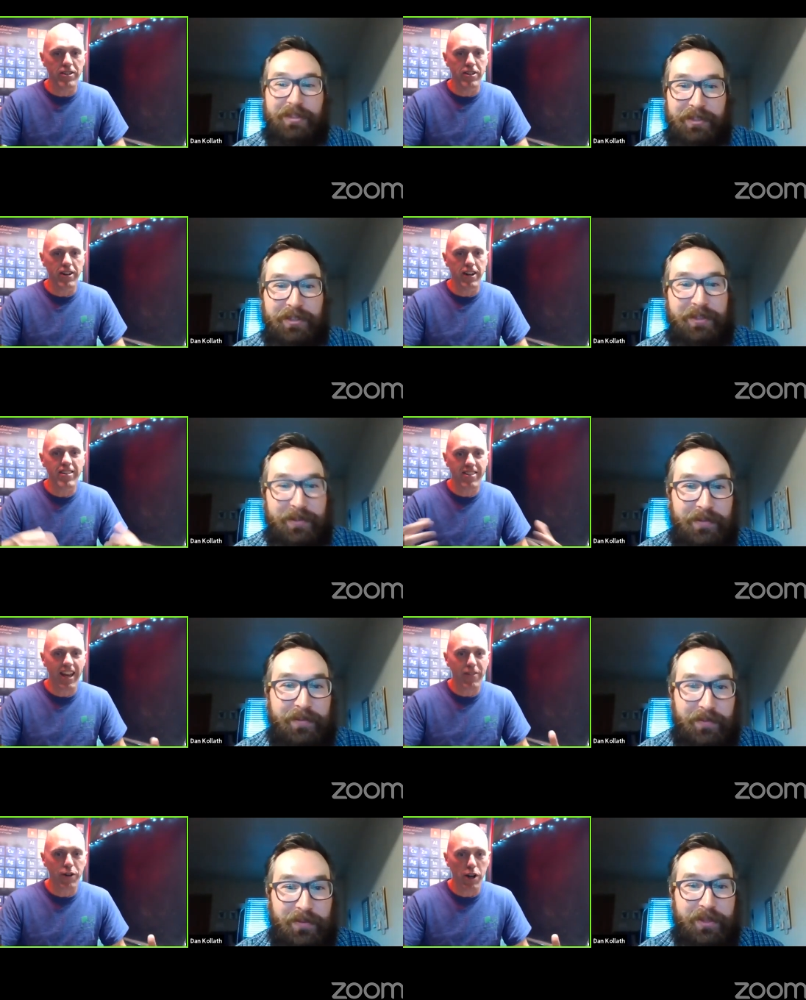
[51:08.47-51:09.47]
Speaker 1: to
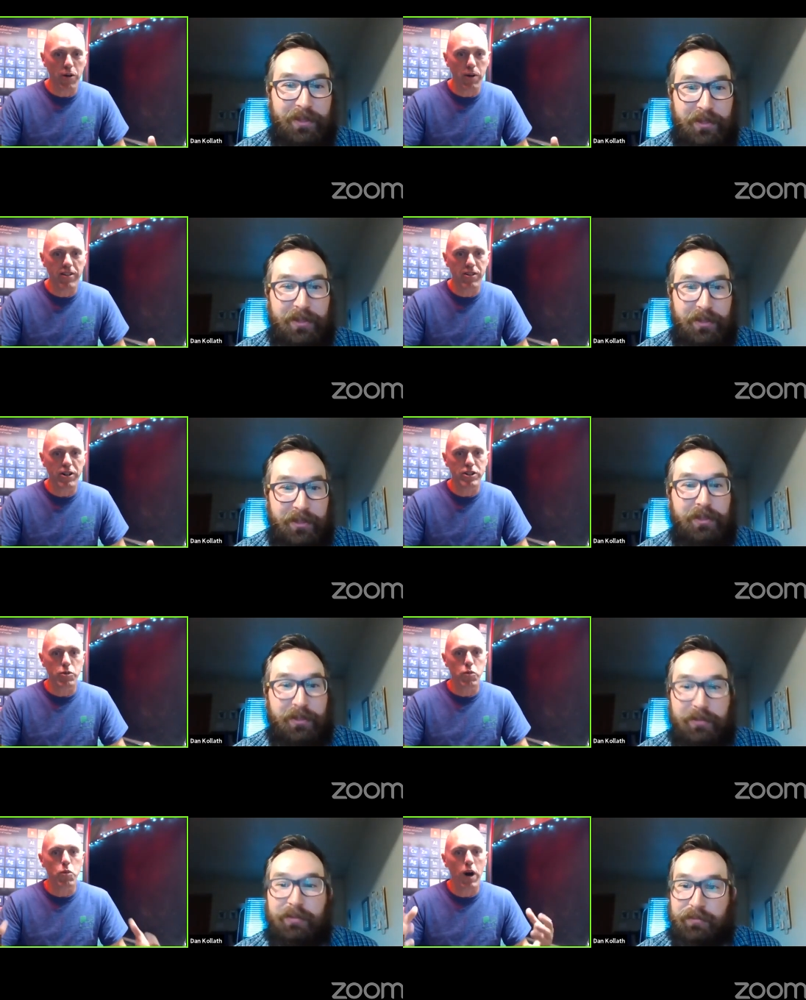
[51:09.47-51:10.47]
extend for your research,
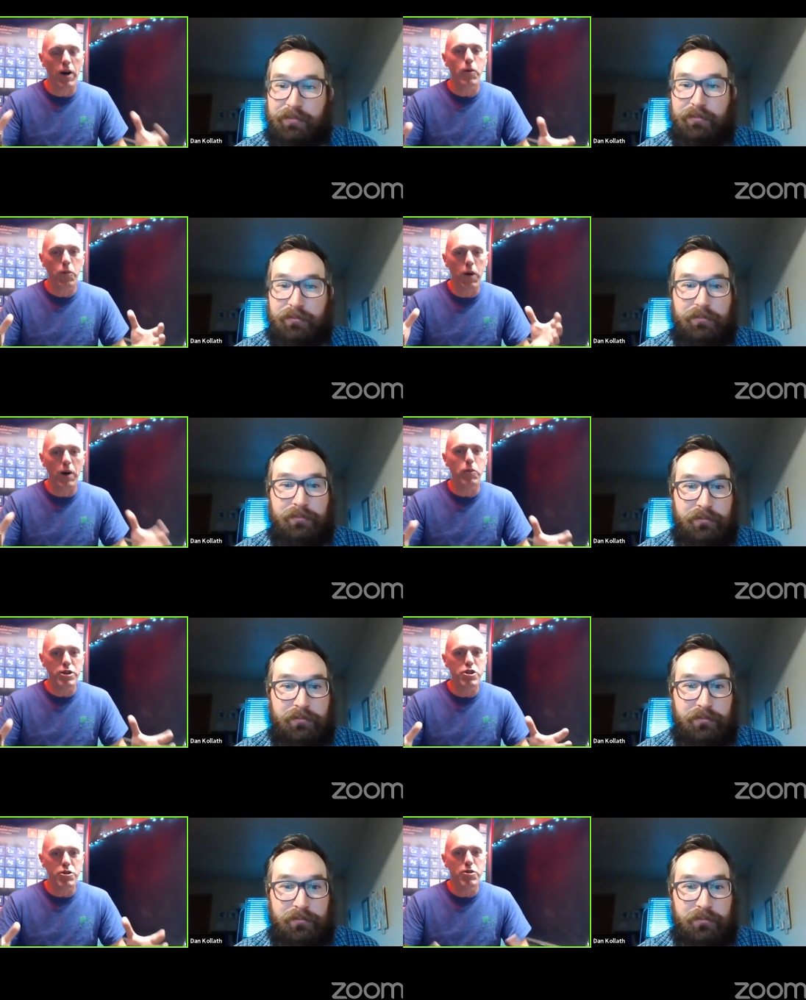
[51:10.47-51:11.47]
what, what
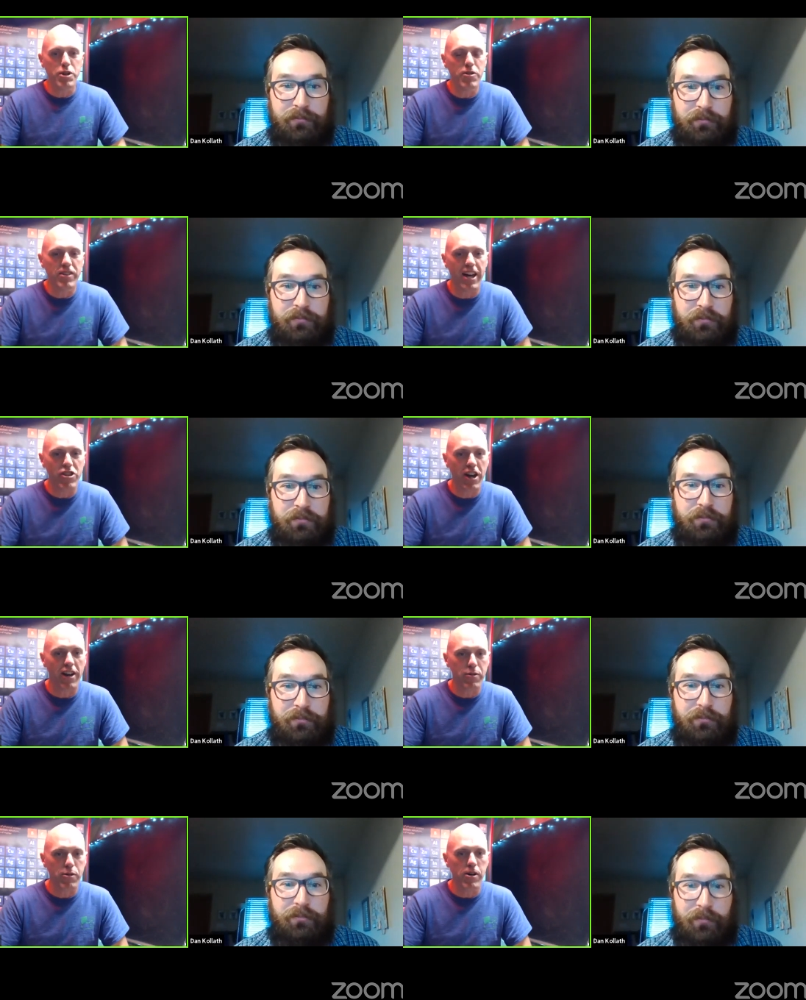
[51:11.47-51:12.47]
would you use that
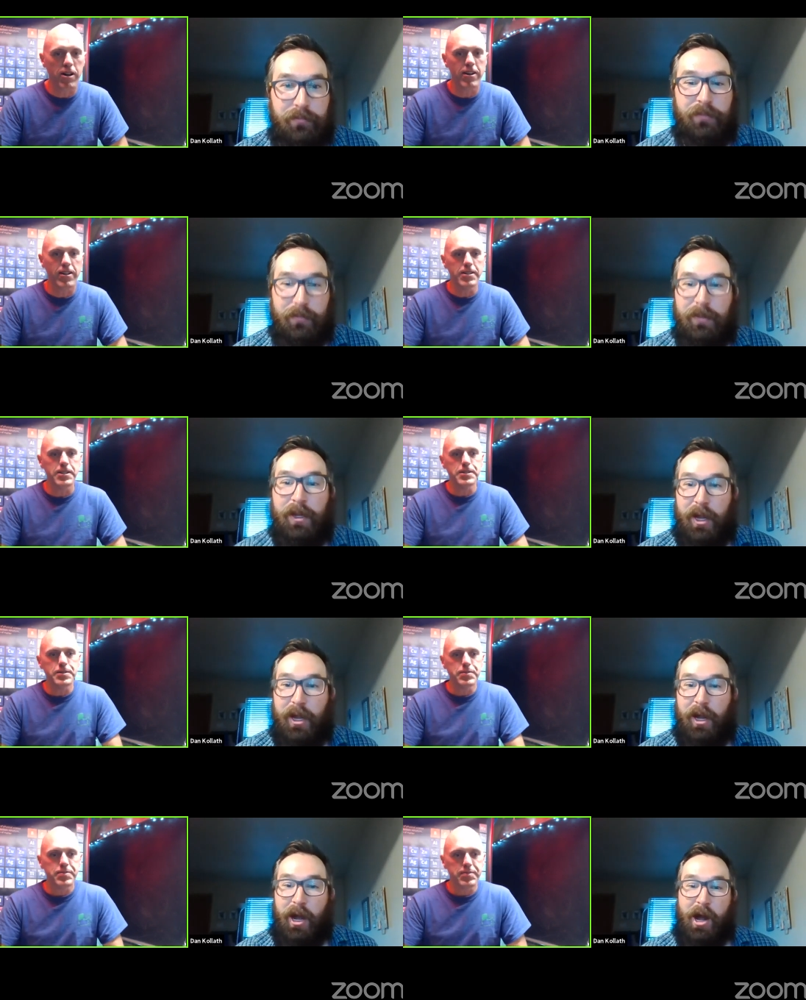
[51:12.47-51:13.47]
check for?
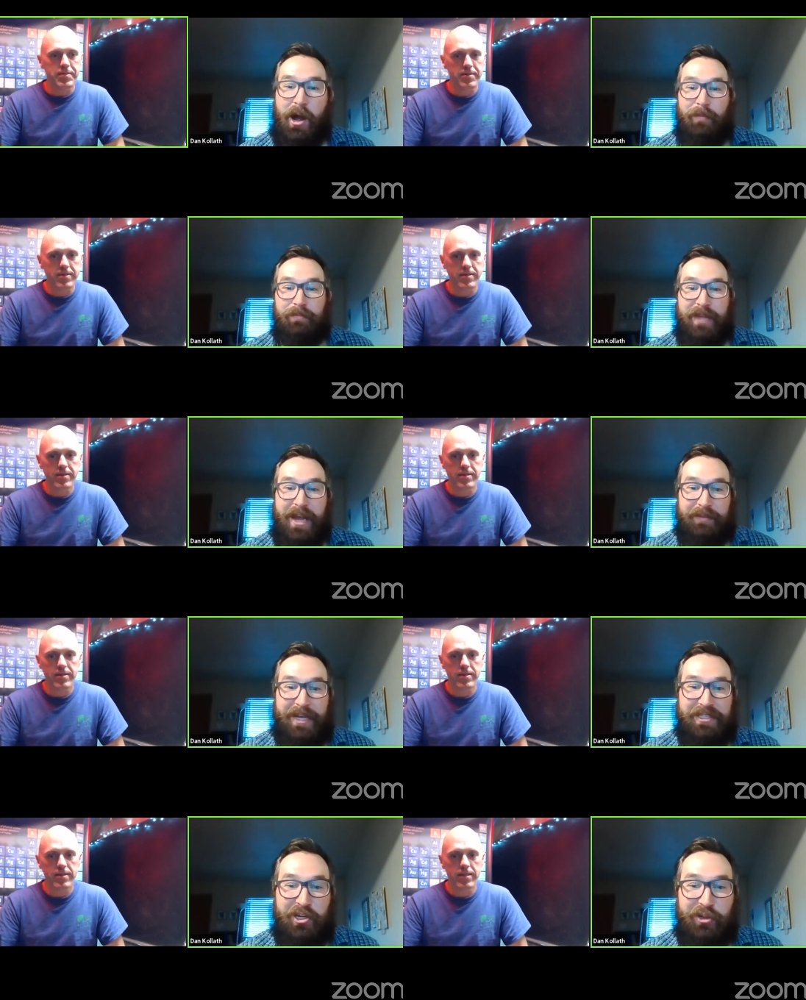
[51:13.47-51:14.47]
Speaker 2: Um, yeah,
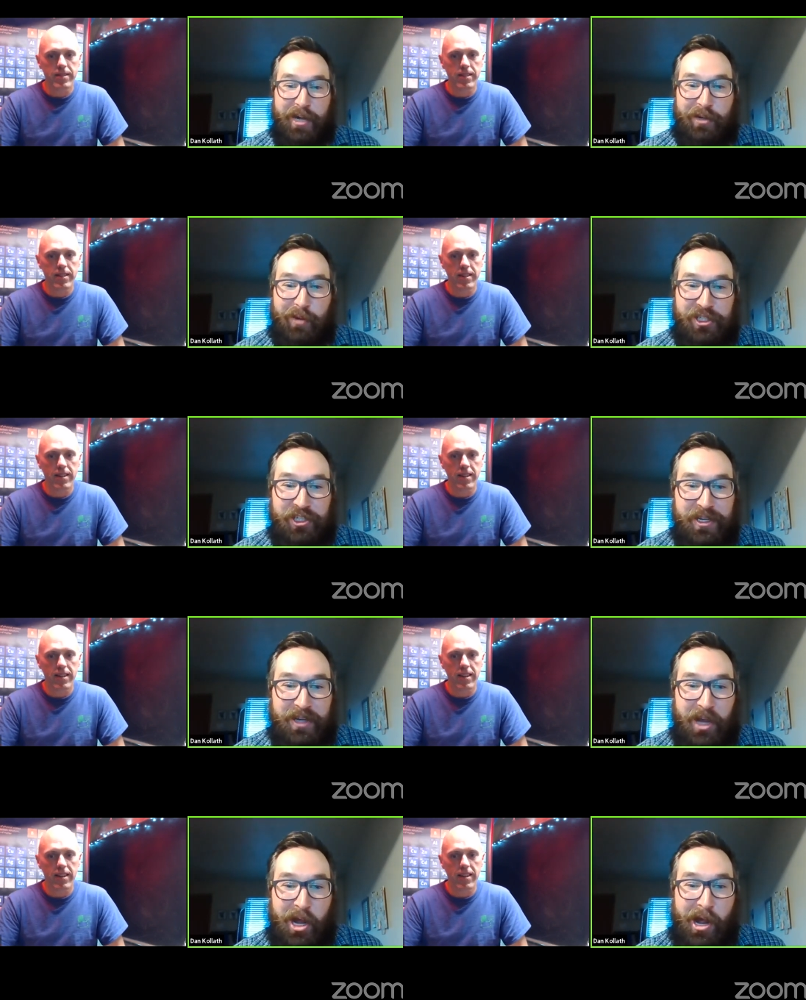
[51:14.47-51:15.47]
that's a great
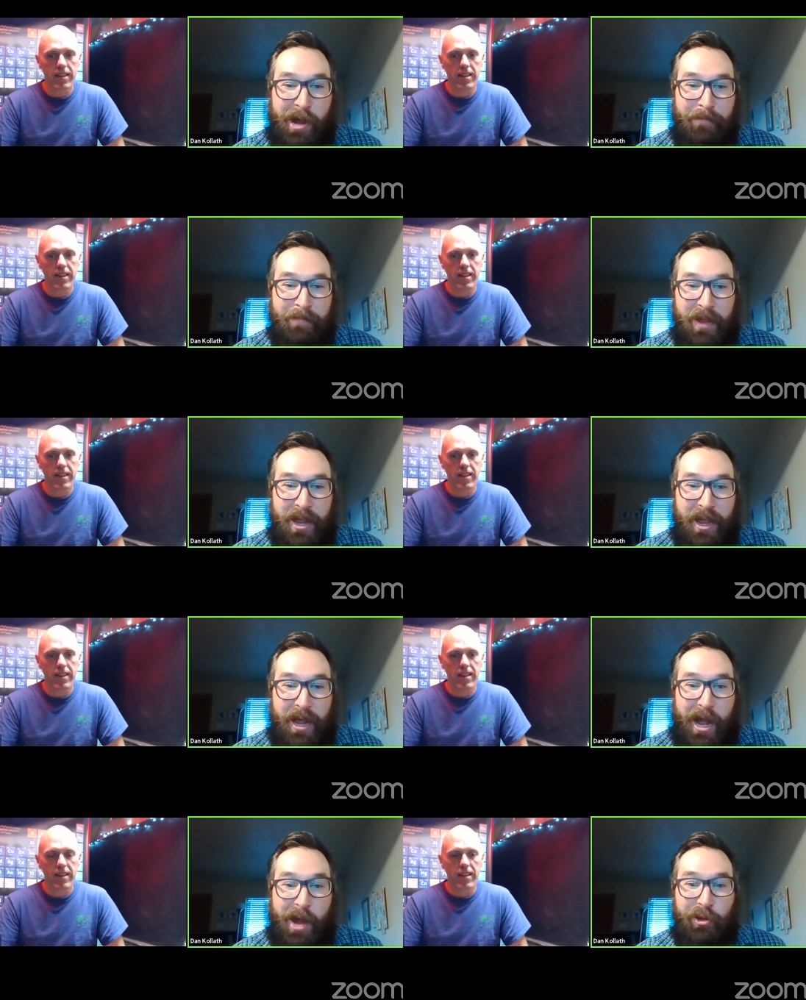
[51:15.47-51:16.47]
question. Um,
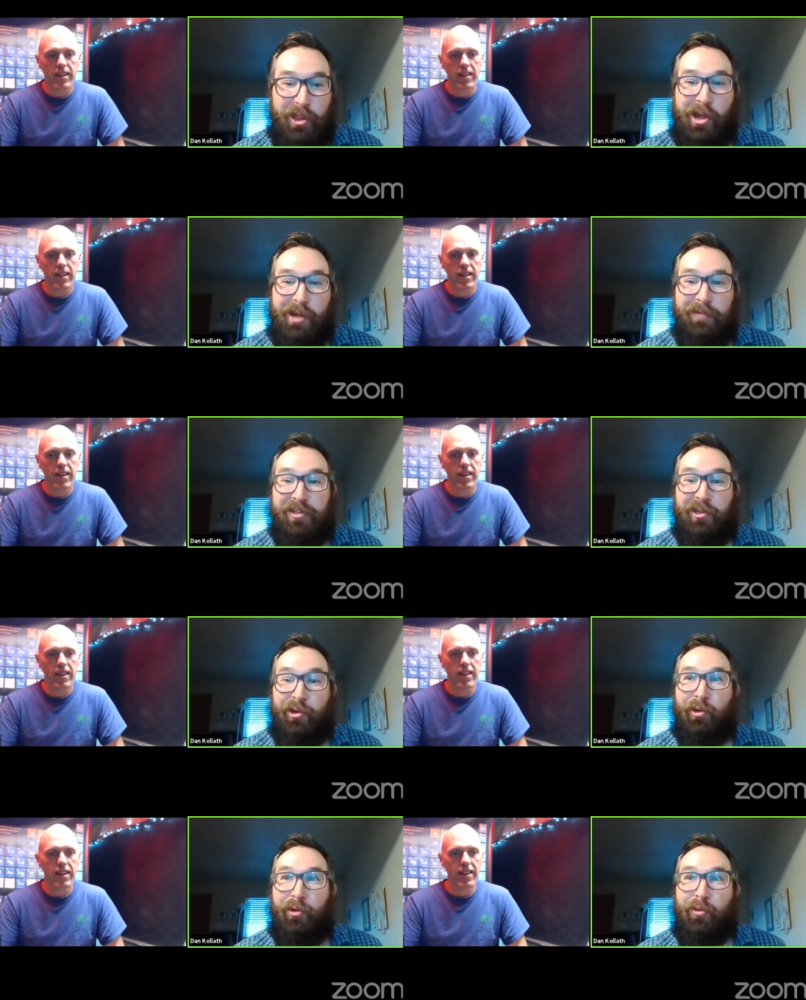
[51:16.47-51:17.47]
I would love
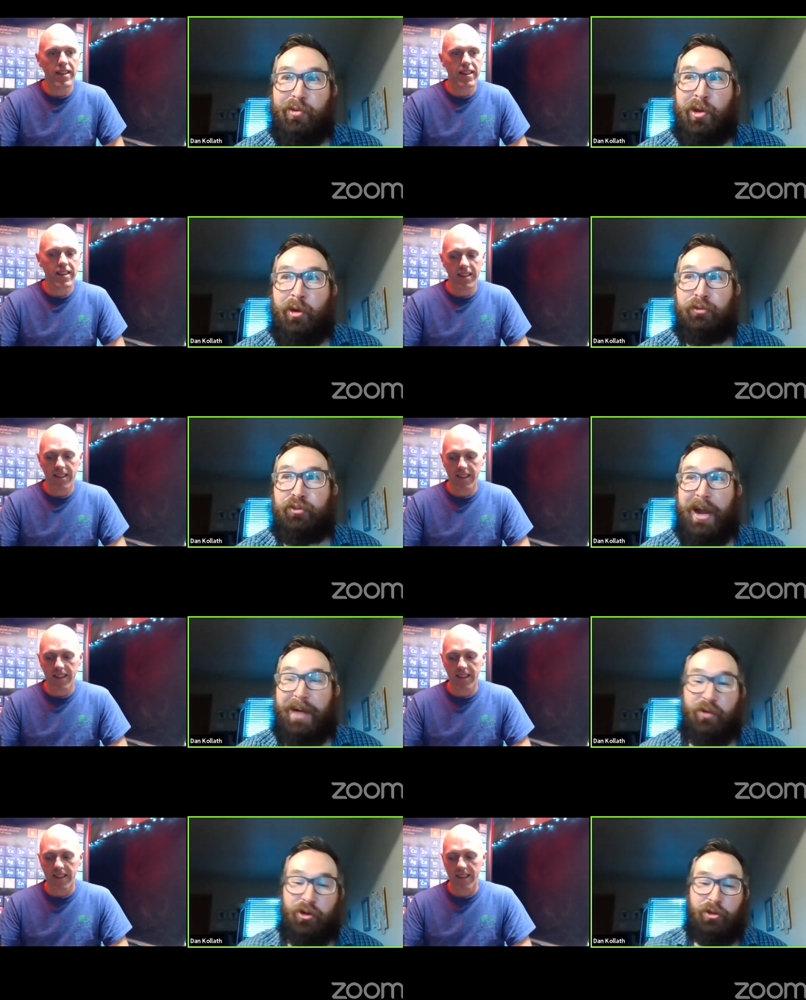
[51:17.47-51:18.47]
to, you know,
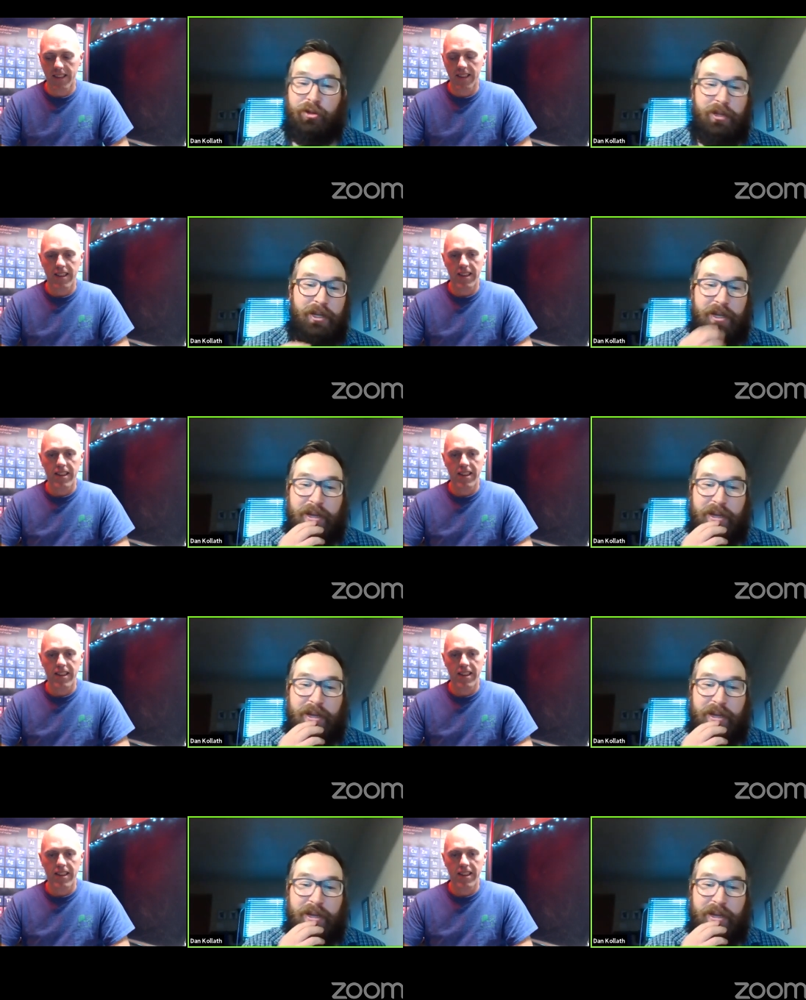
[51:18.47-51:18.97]
travel,